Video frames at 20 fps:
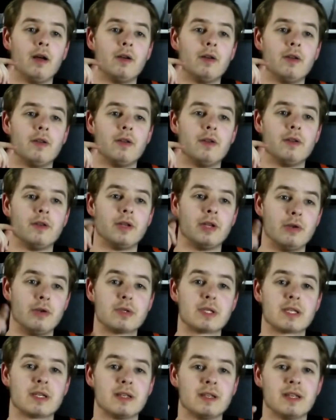
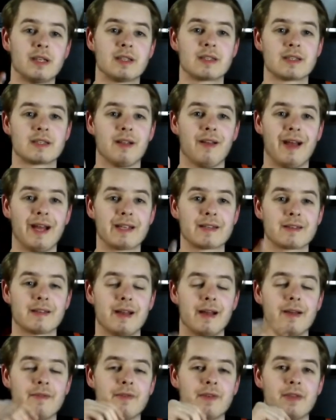Houston gets the last
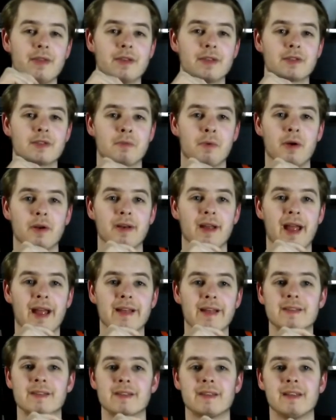laugh in this one
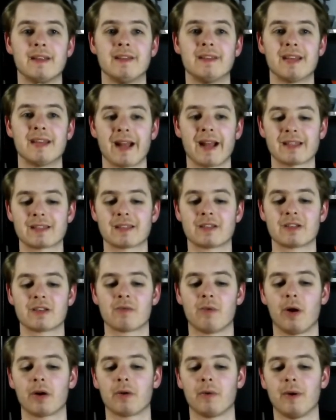as the Texans
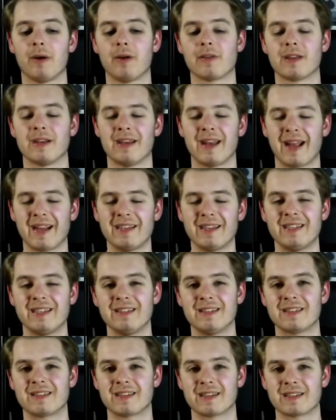walk away with a
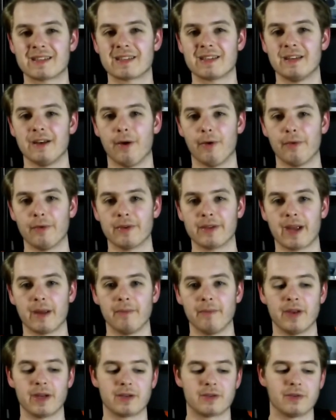19-16 overtime
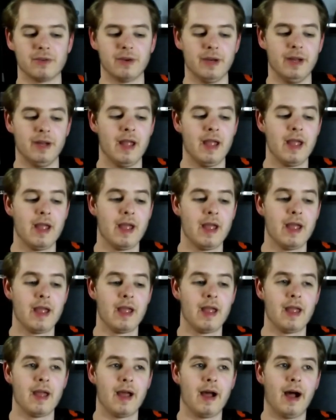victory.
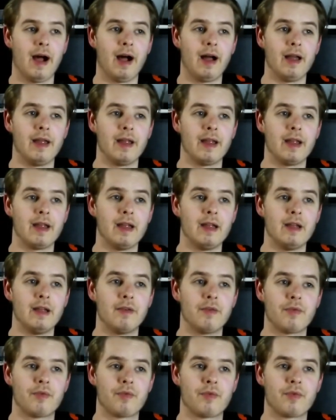
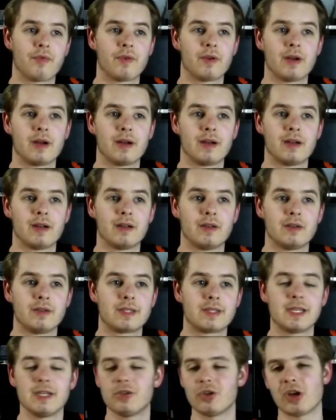If
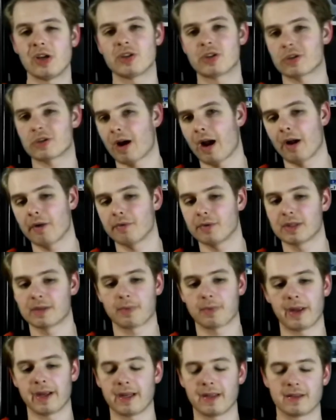C.J. Stroud was
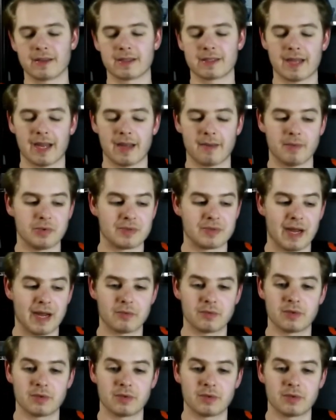playing in this game, he was out due to